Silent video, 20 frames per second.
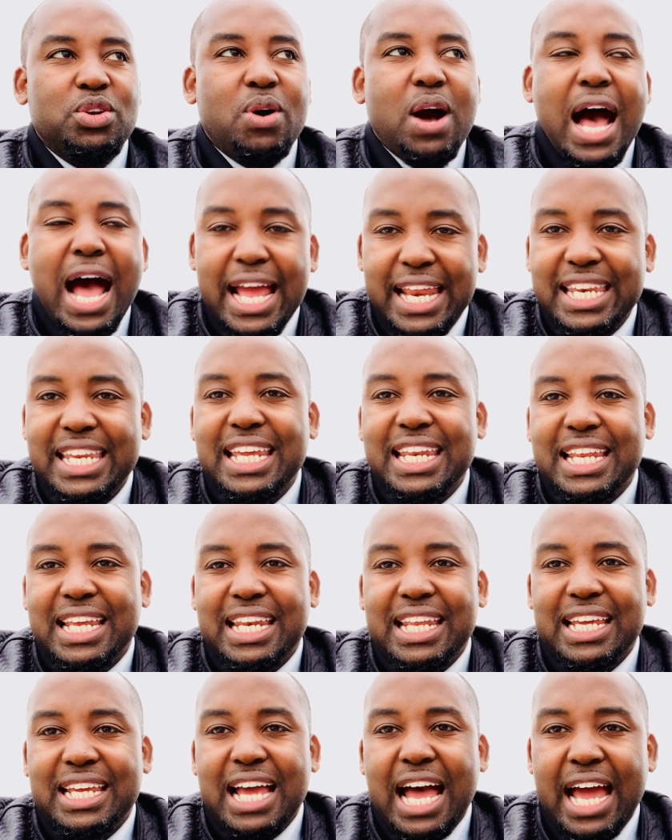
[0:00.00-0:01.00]
I
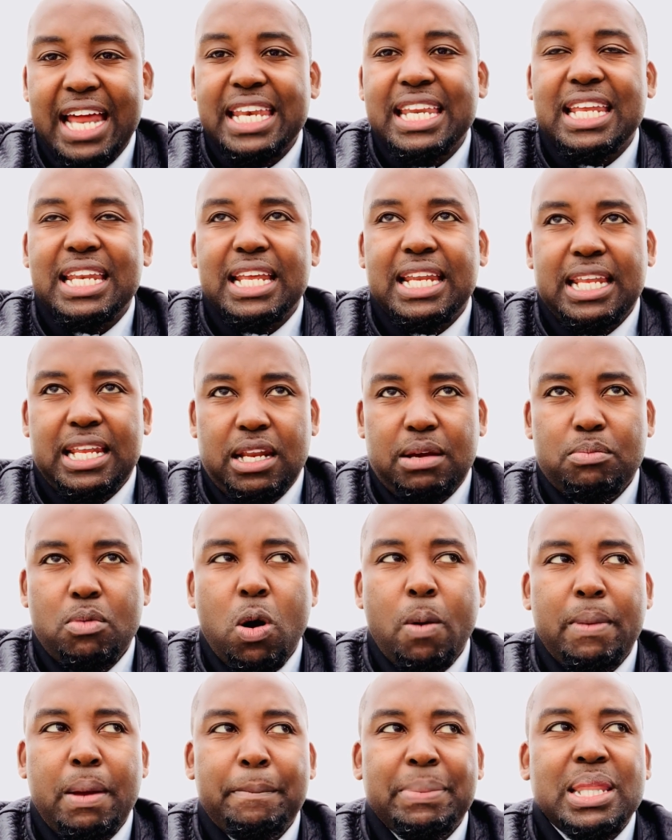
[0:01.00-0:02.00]
needed it. I needed it in a
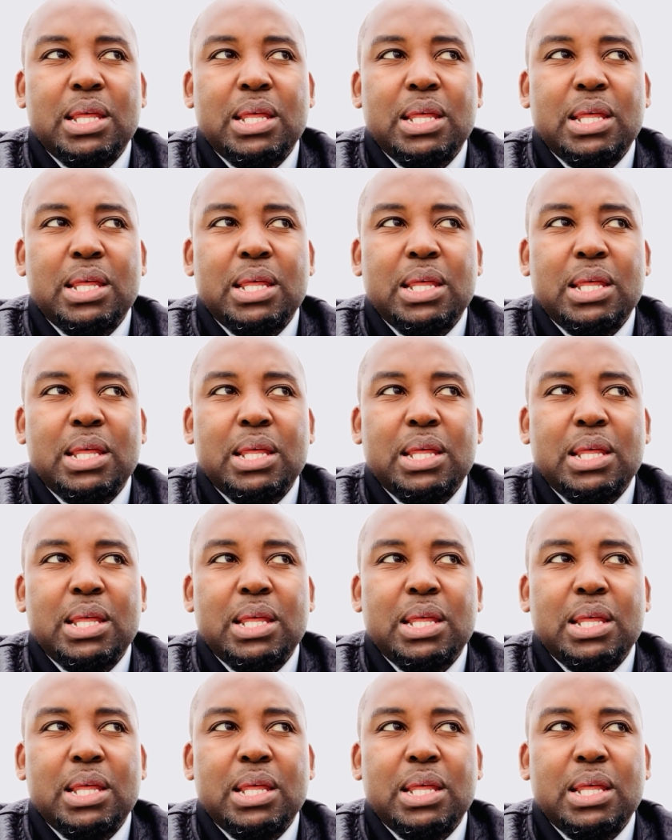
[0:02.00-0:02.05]
moment.